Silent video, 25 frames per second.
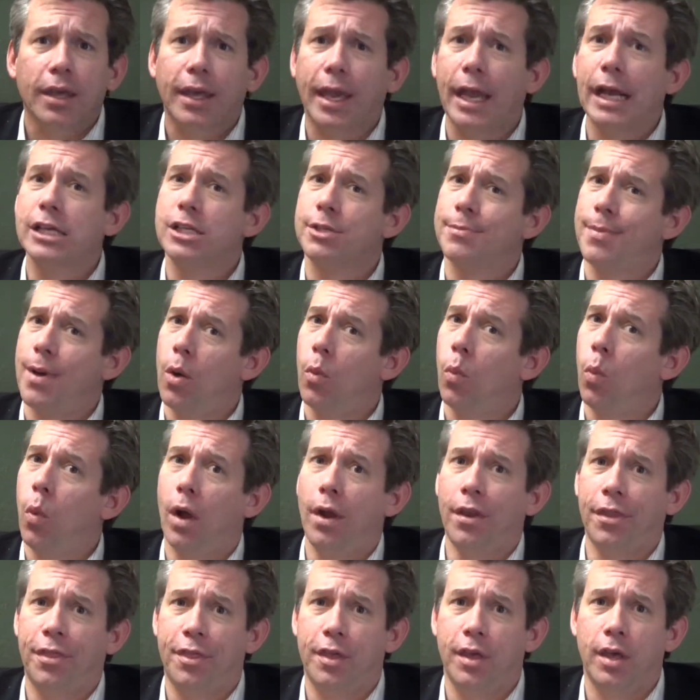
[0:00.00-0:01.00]
cares about
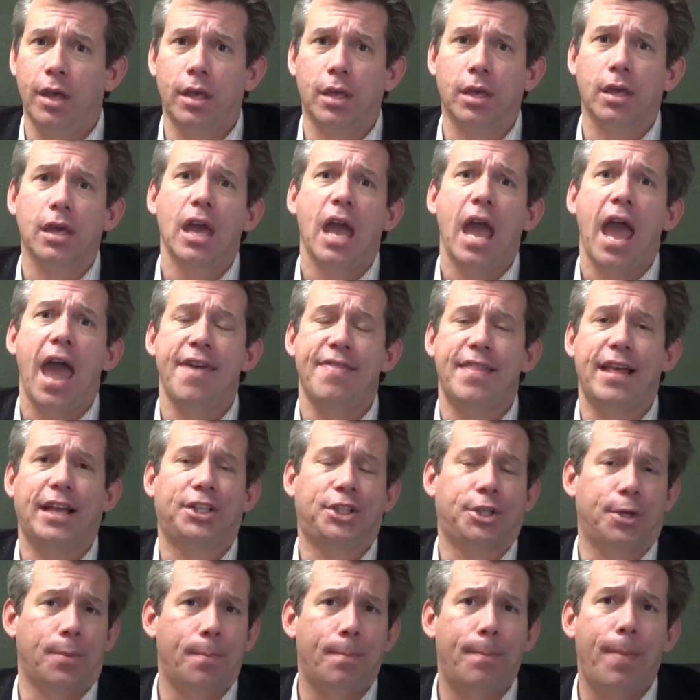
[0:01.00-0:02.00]
one thing, and
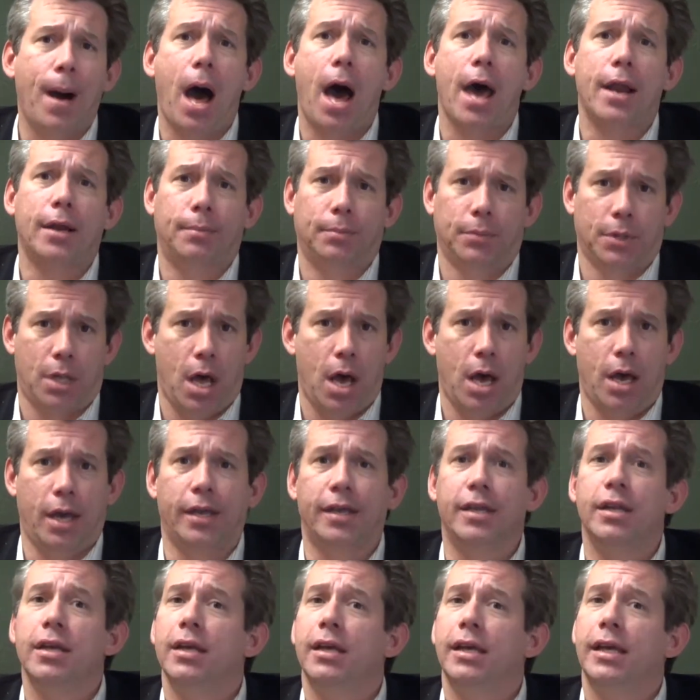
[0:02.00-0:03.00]
that's your bottom line.